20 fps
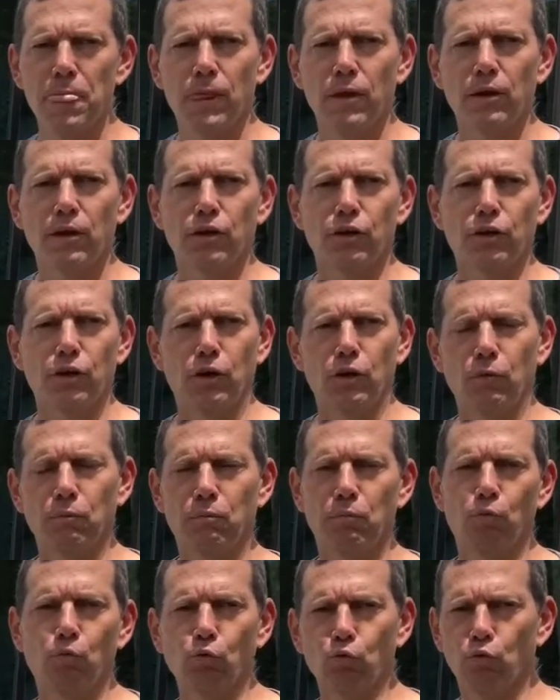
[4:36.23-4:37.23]
you know,
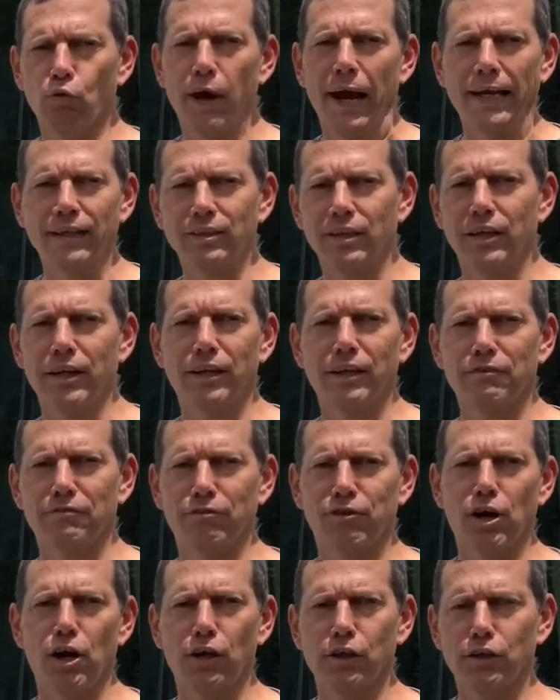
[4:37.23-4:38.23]
raise it in the
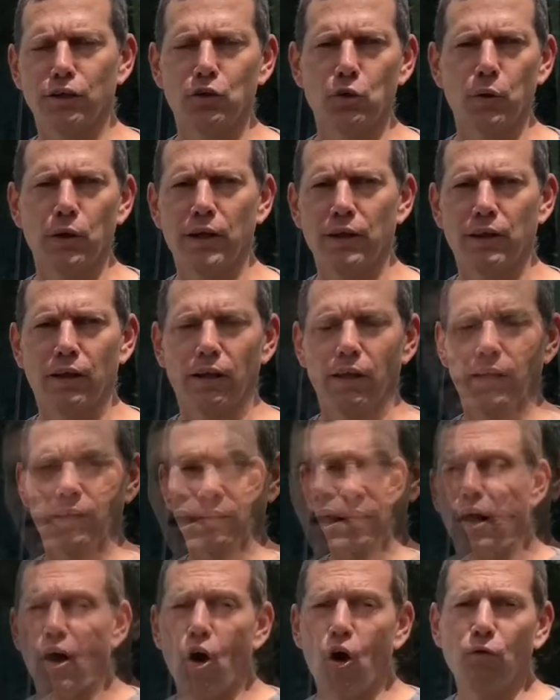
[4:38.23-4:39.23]
front or do anything like
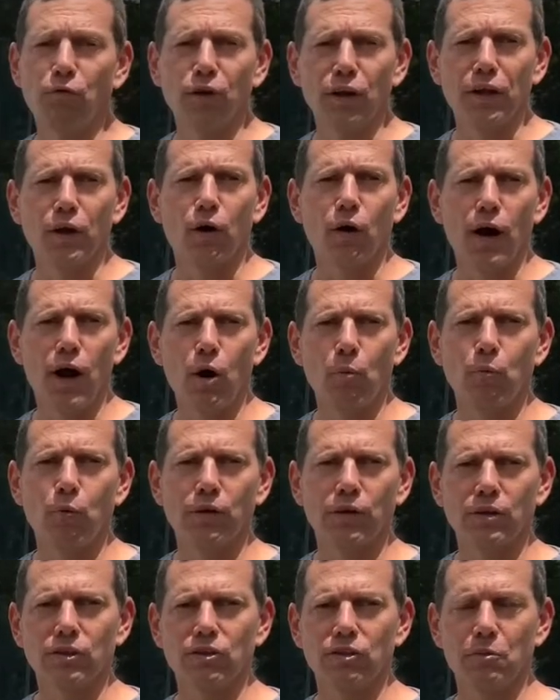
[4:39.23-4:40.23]
that. Hopefully it'll help with
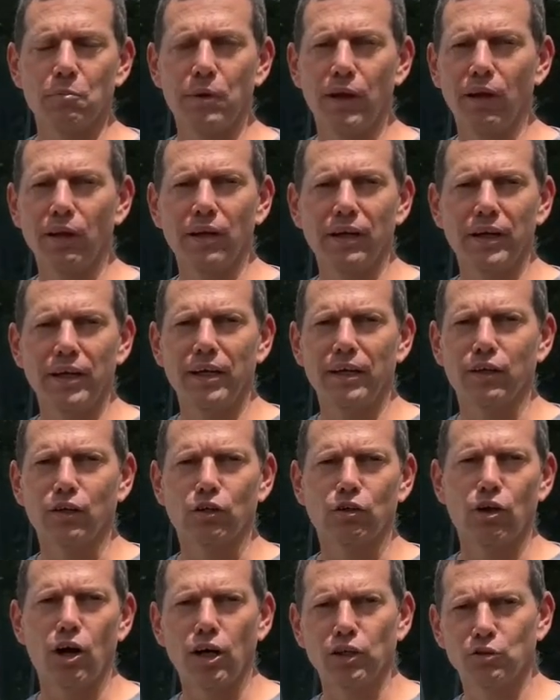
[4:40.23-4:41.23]
the stability and the
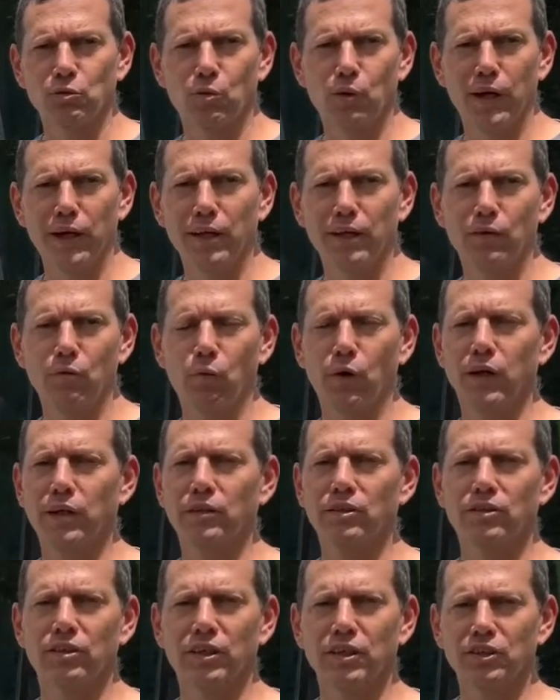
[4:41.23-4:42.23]
crosswind when
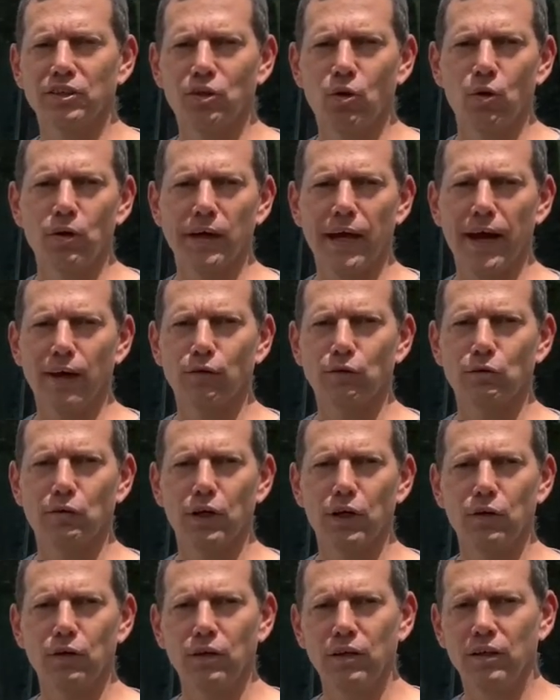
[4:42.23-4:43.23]
Cindy's going down the
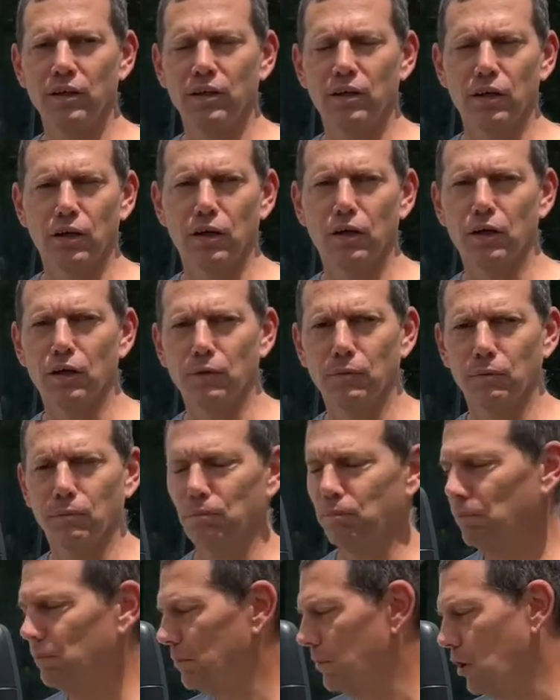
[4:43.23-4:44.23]
road. Um,
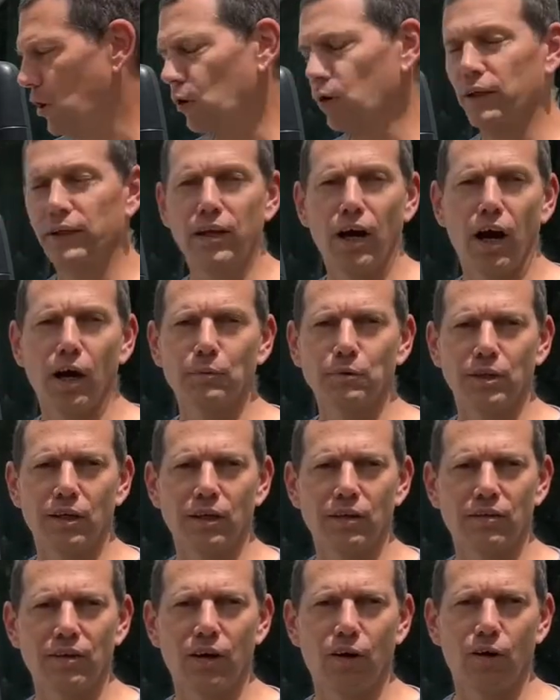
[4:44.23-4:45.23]
only time's gonna
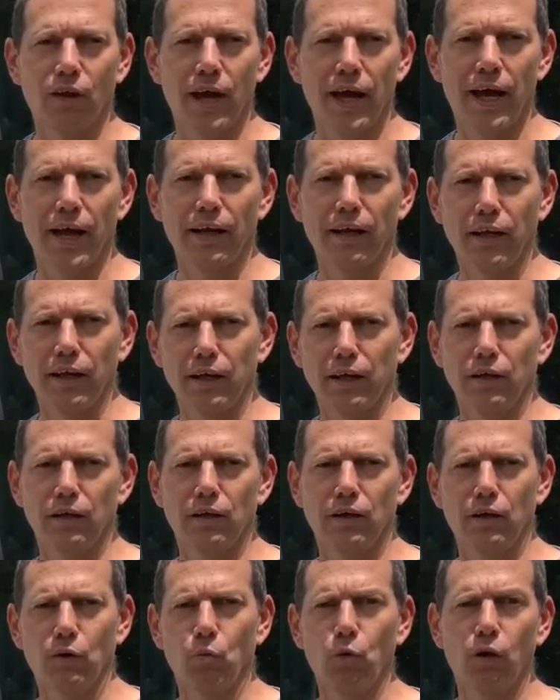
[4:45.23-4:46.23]
tell that and
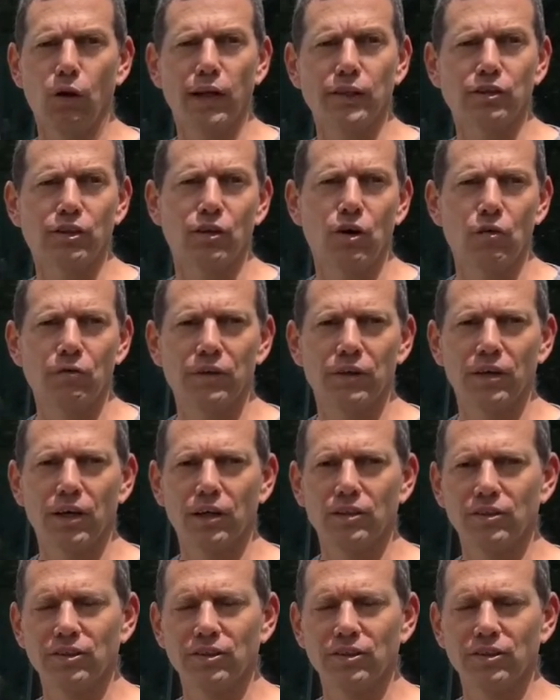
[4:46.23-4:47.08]
uh, we'll let you know if it does.